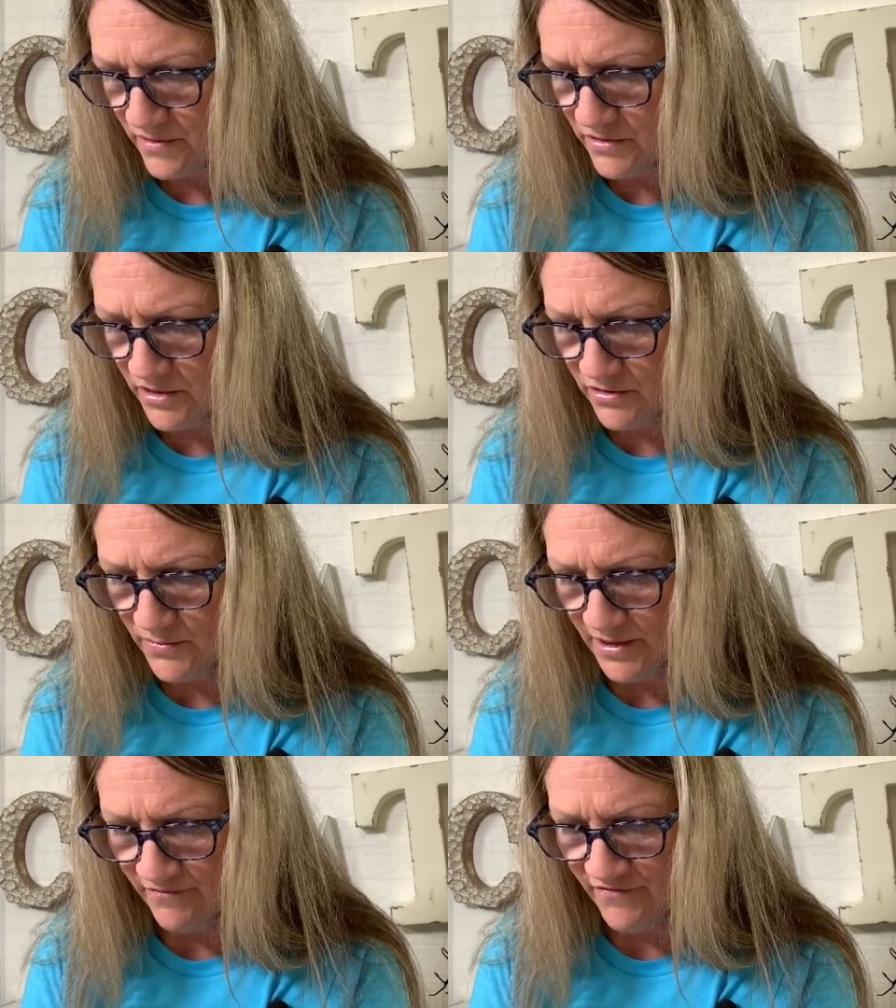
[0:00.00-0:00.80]

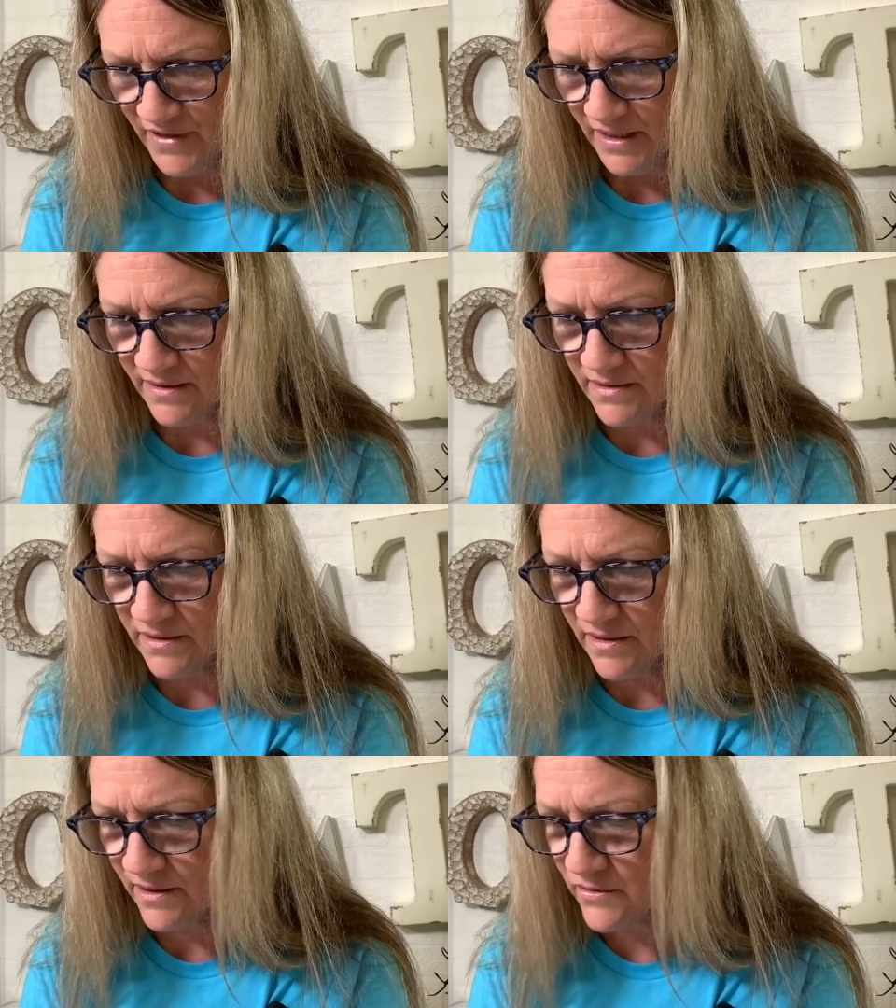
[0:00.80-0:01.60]
gingerbread face
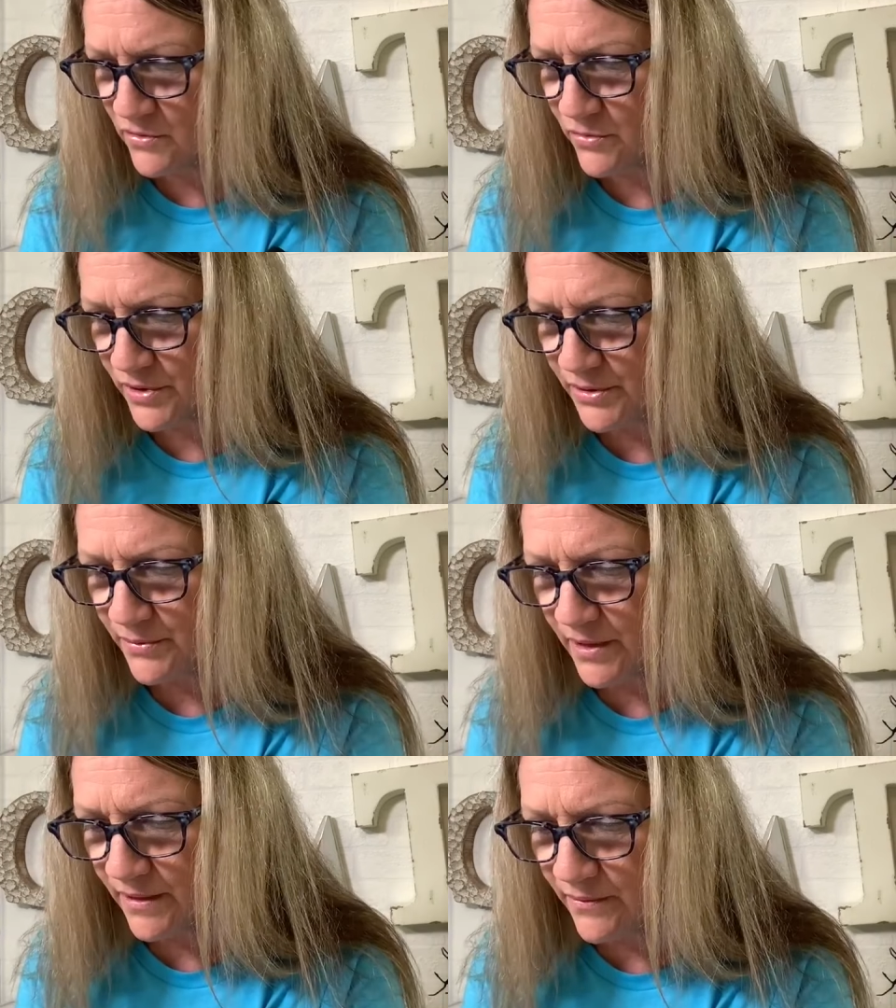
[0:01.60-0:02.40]
that I
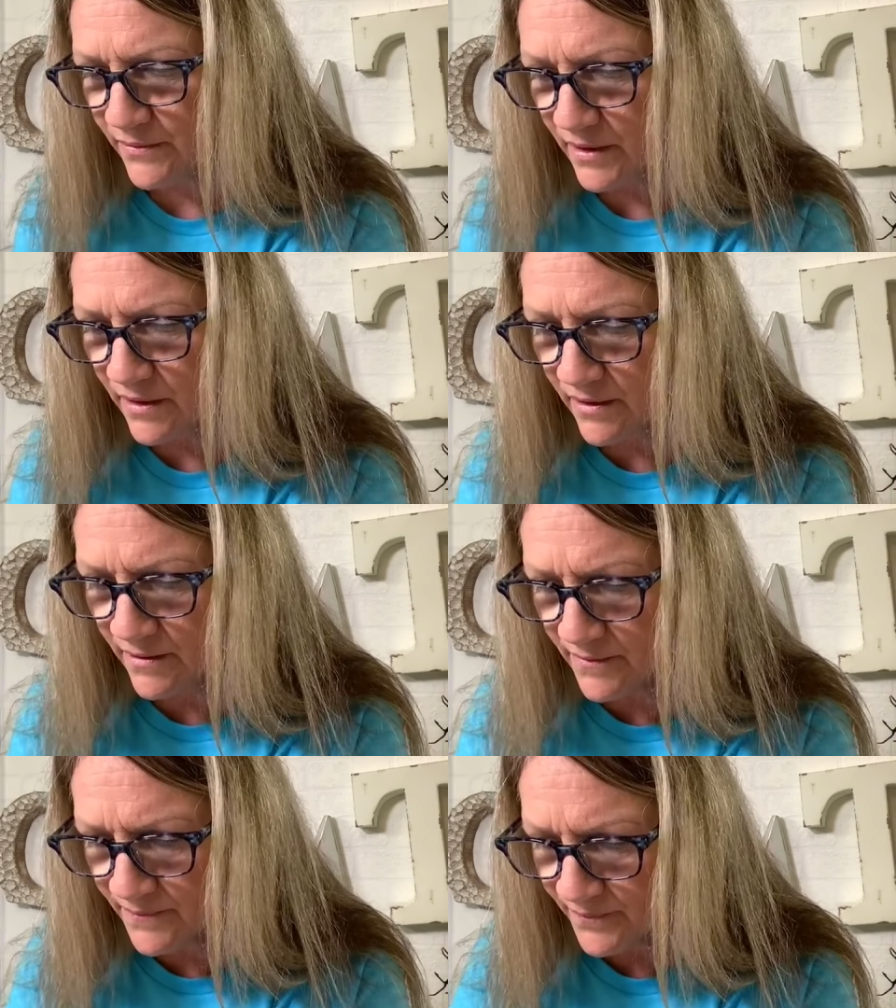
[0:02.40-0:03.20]
drew out here.